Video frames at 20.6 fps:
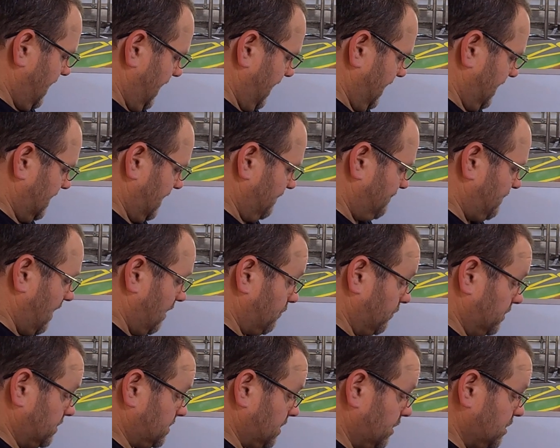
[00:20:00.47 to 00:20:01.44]
And if I
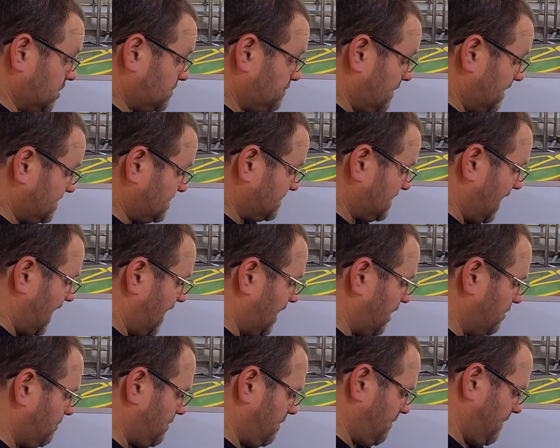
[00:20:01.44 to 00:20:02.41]
reduce my
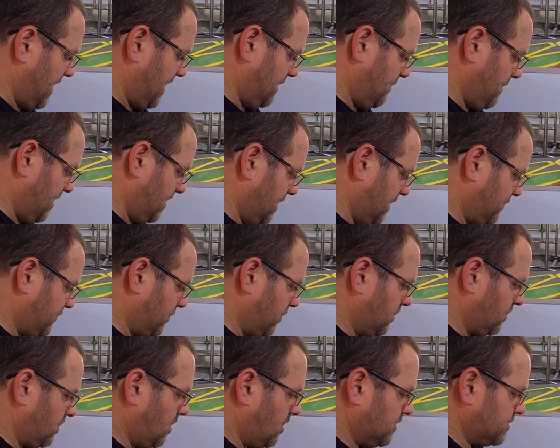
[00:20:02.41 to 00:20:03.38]
stagger by making my left
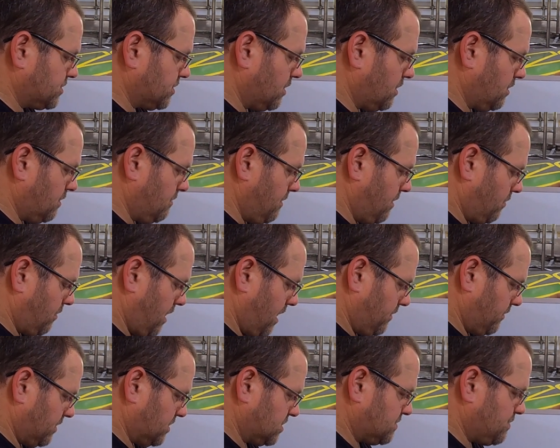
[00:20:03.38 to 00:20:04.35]
rear larger or my
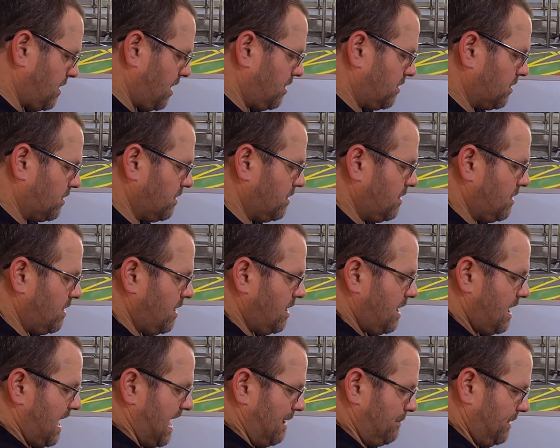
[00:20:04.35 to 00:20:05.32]
right rear smaller,
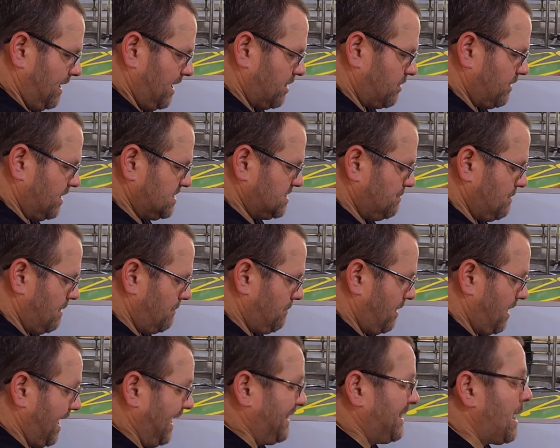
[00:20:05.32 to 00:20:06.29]
I'm increasing my
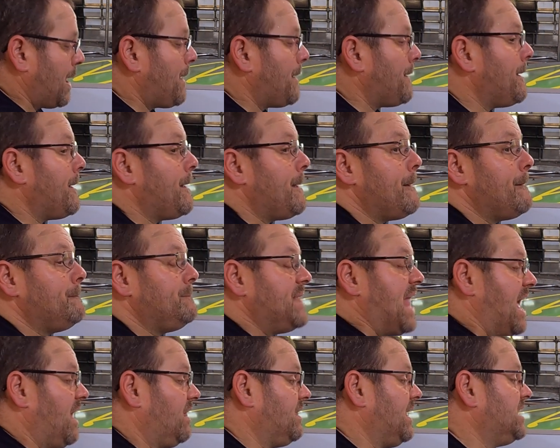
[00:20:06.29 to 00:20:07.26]
bite.
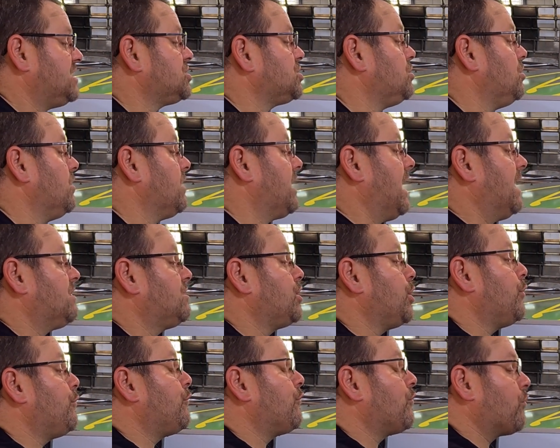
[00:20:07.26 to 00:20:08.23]
Now let's look at
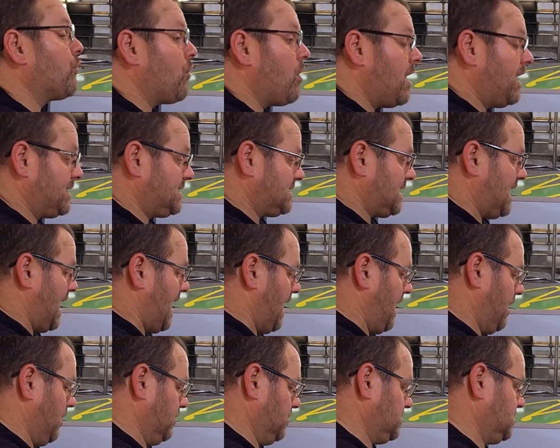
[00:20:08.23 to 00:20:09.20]
the front
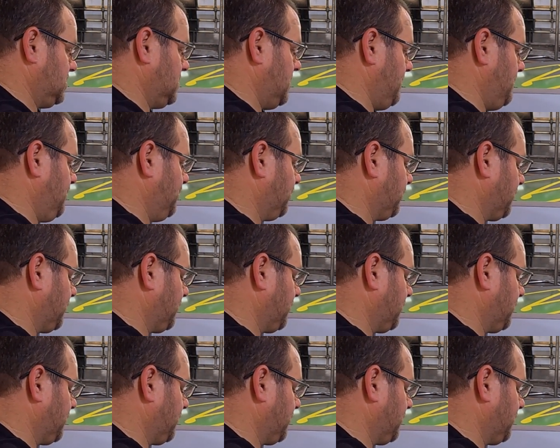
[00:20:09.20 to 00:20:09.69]
tires.